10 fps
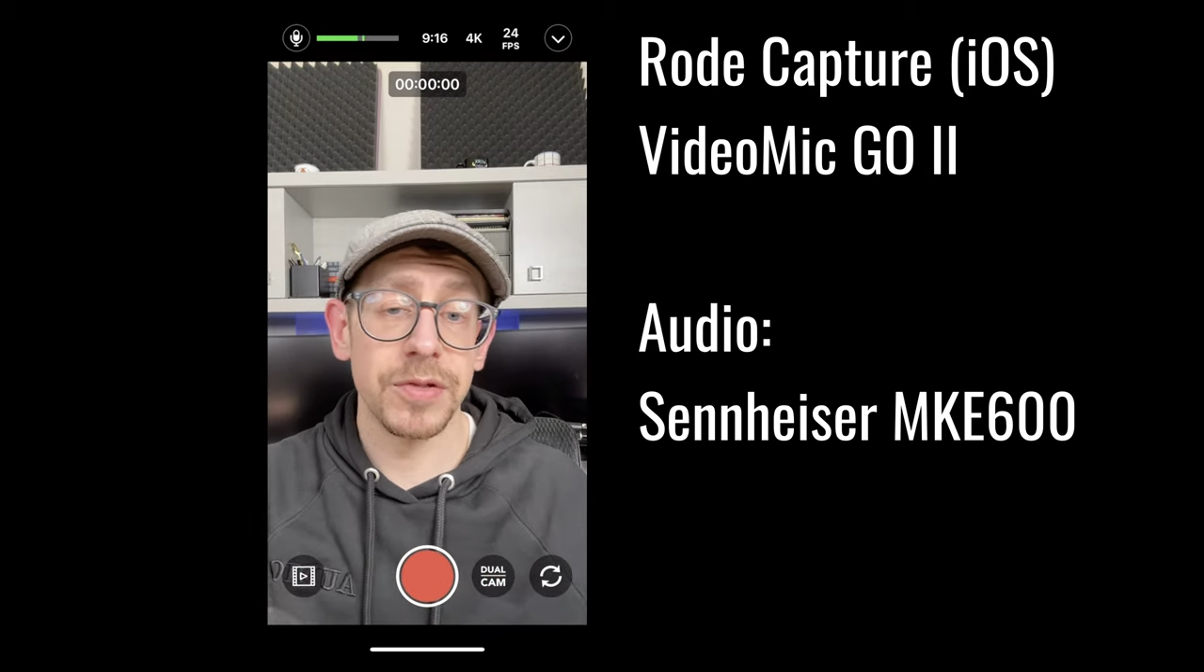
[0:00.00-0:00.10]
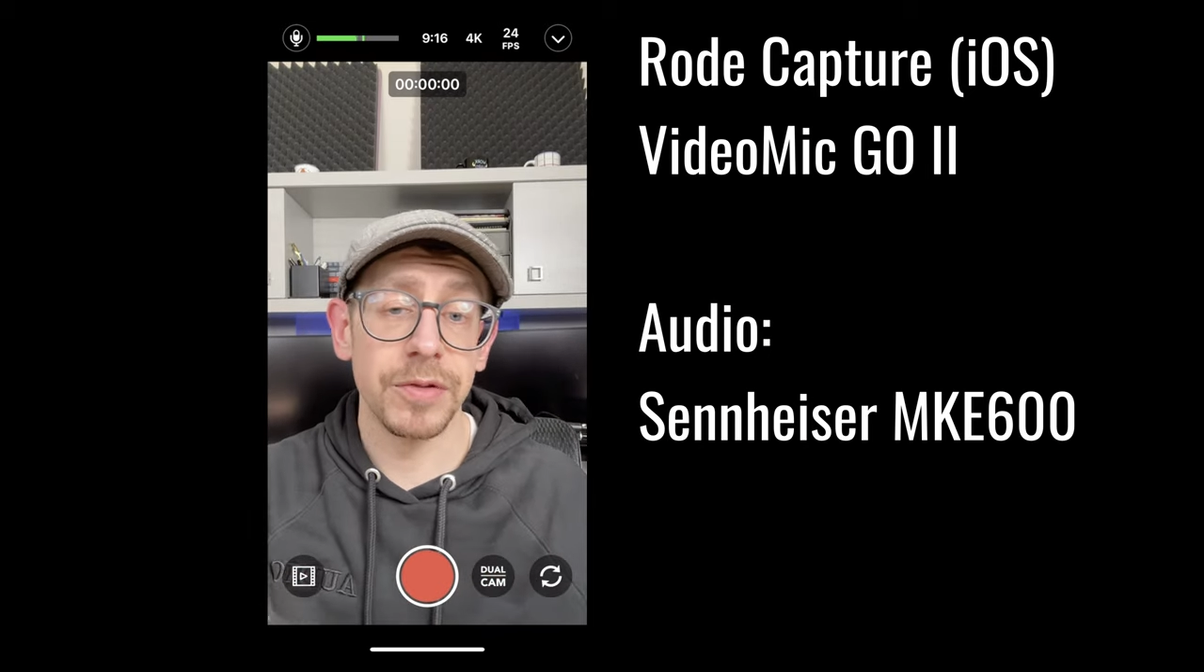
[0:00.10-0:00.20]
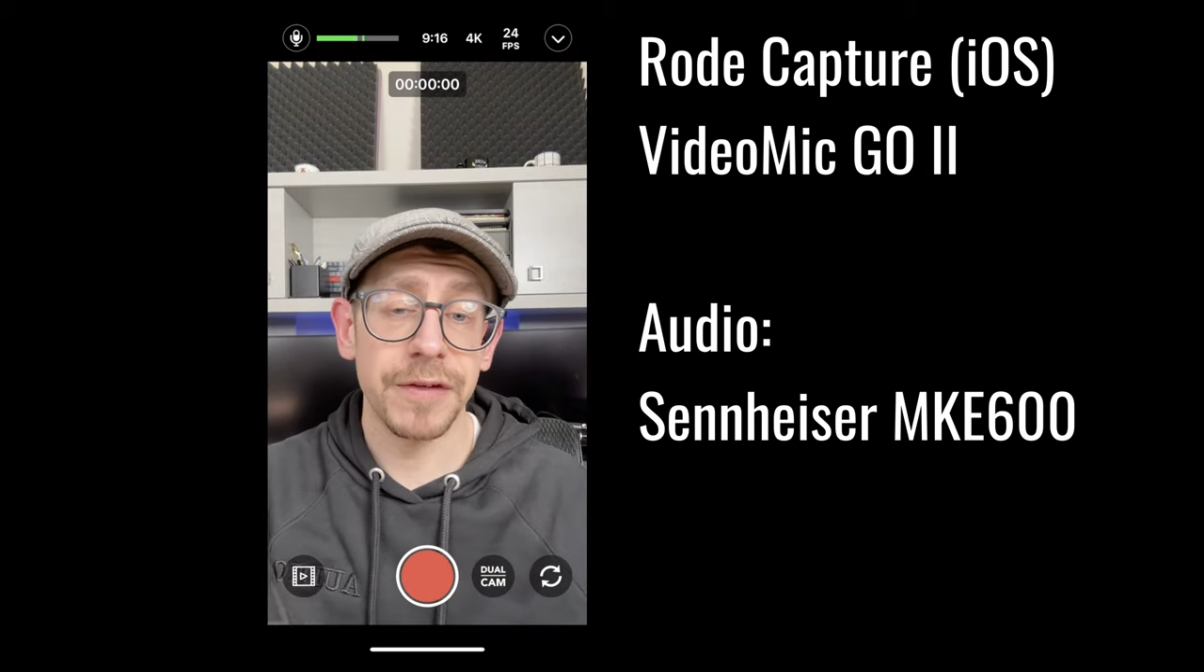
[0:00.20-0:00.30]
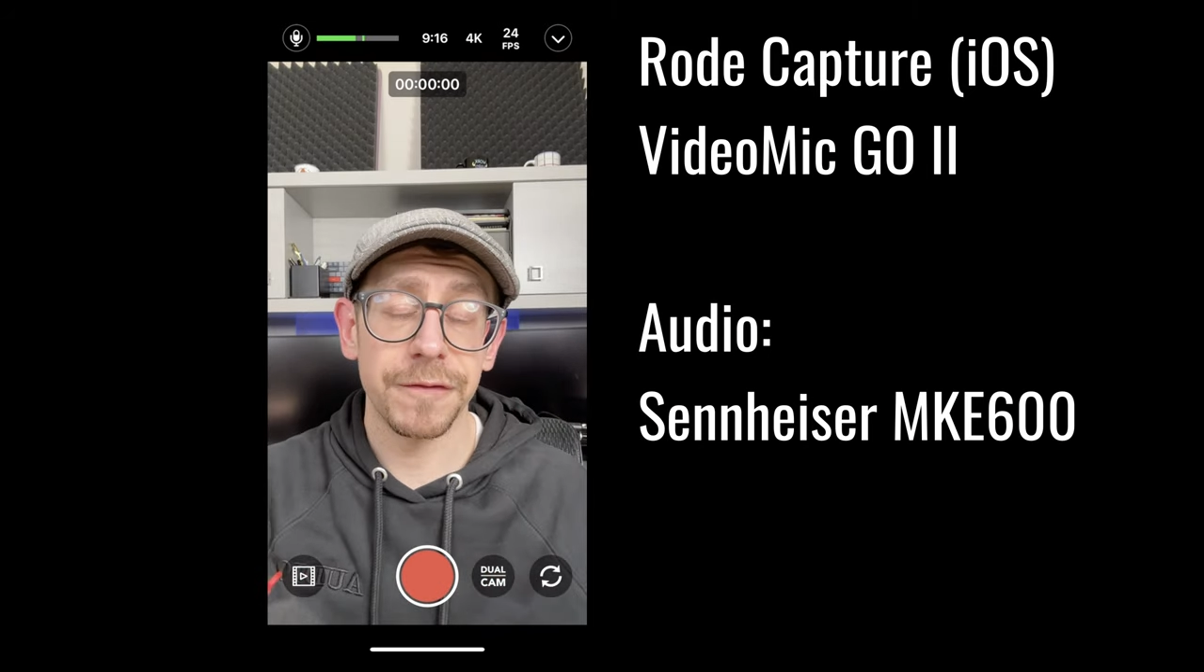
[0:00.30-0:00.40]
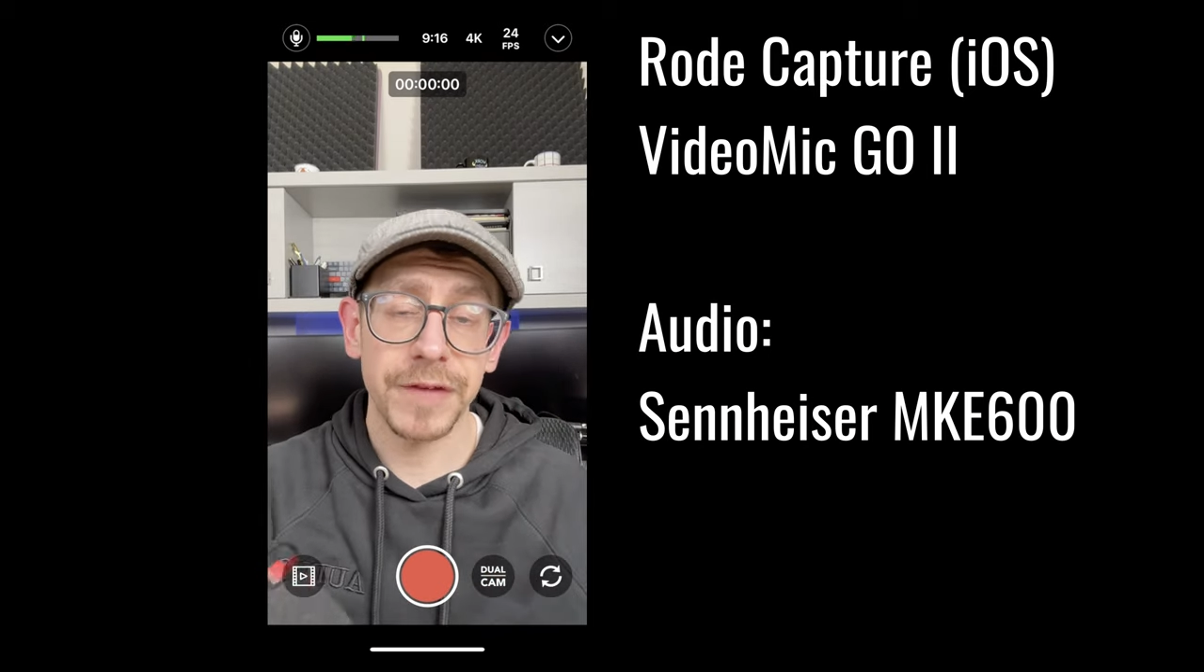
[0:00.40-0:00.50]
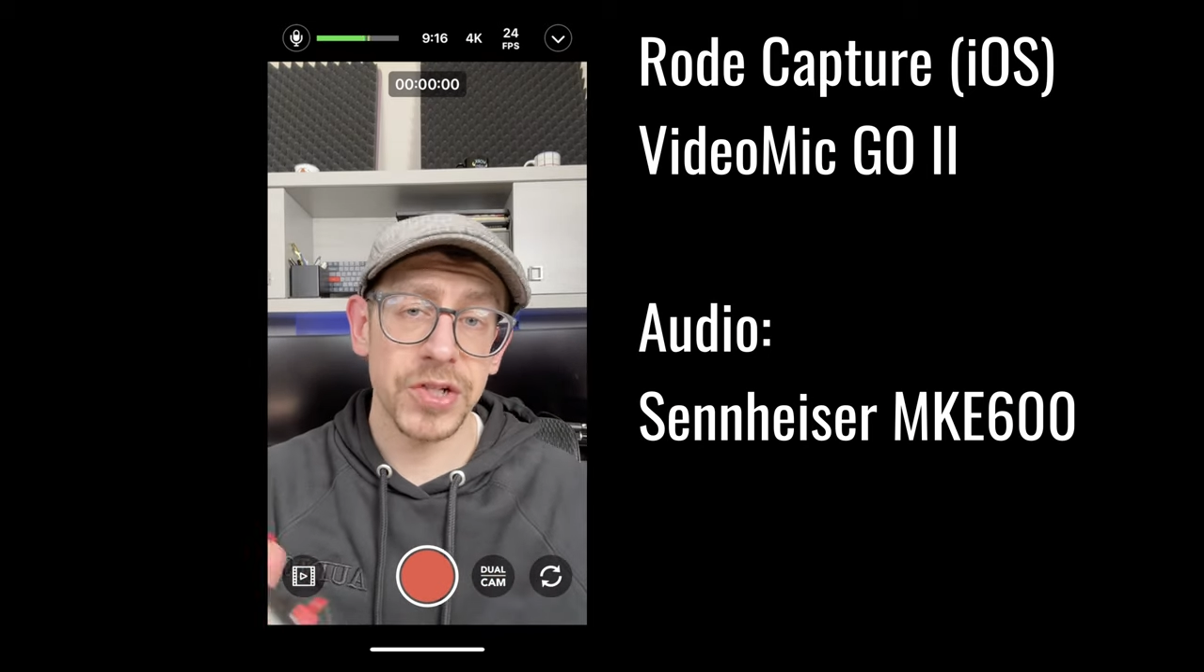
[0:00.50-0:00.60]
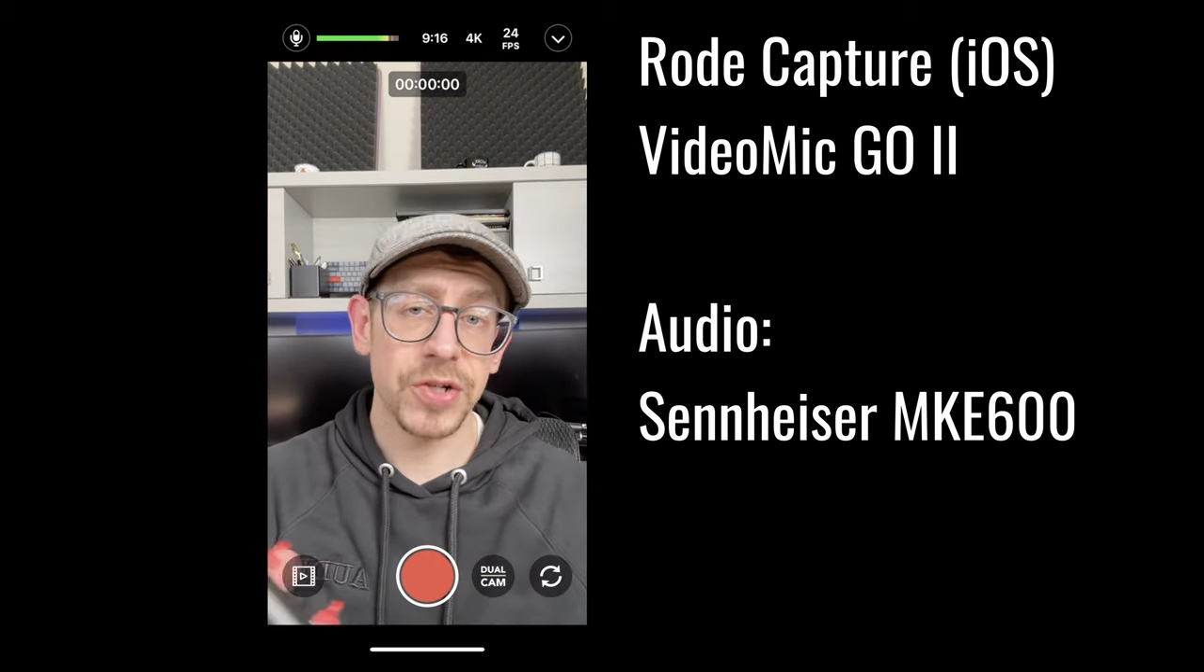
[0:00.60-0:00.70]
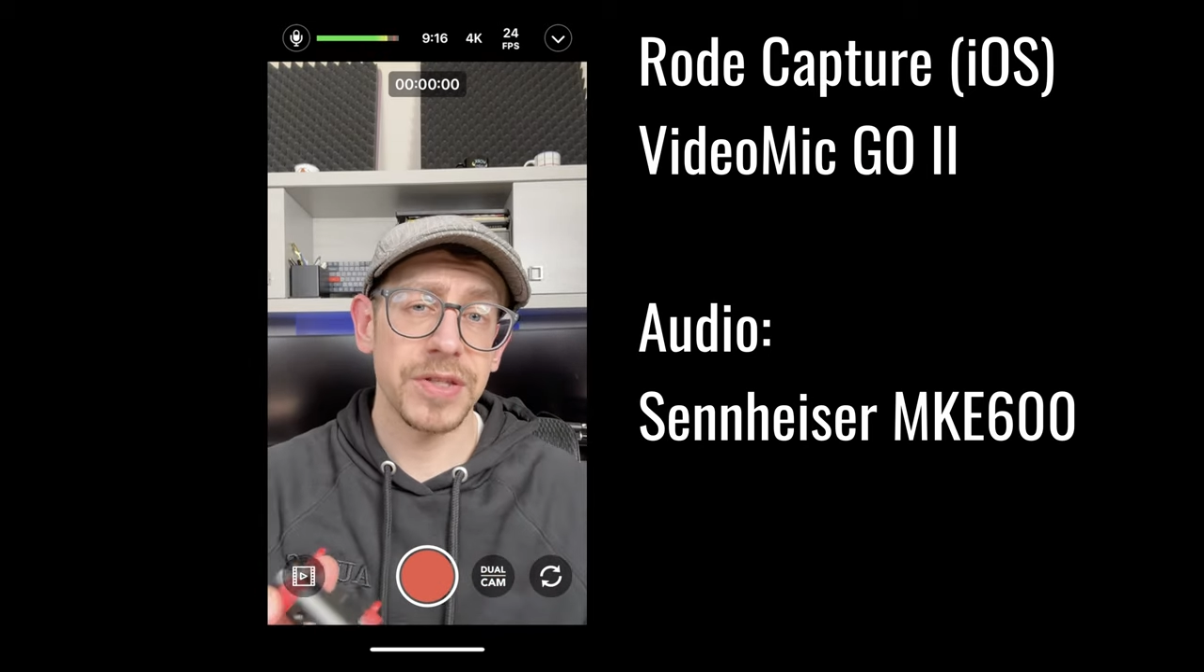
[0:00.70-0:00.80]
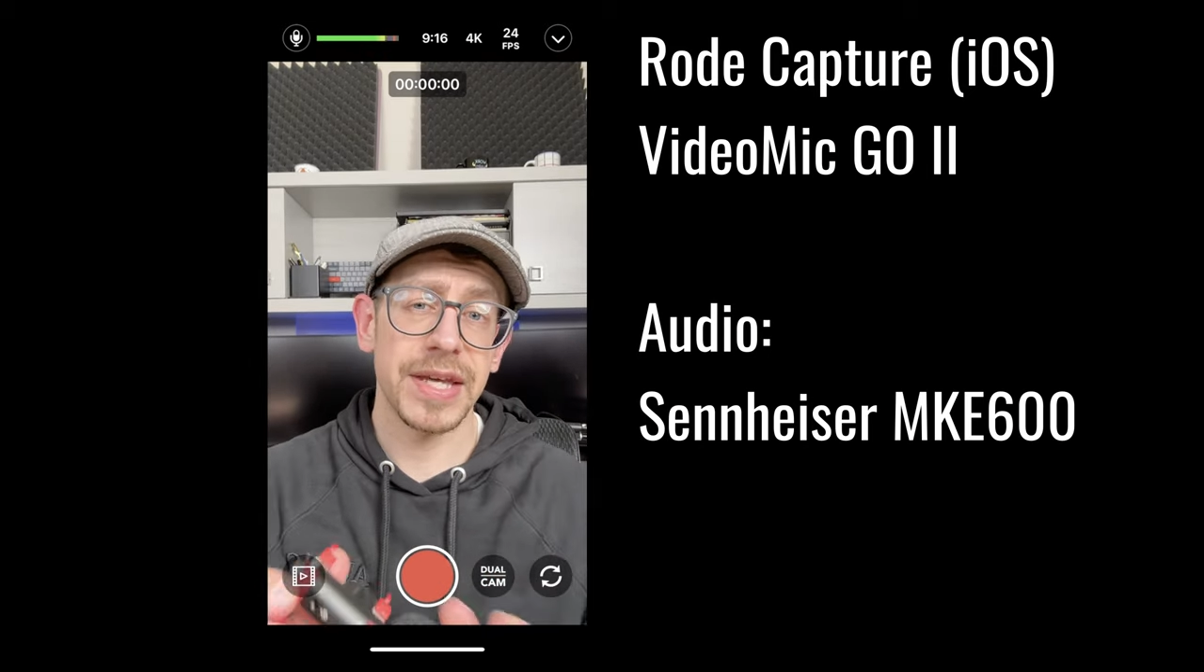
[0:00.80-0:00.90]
the features that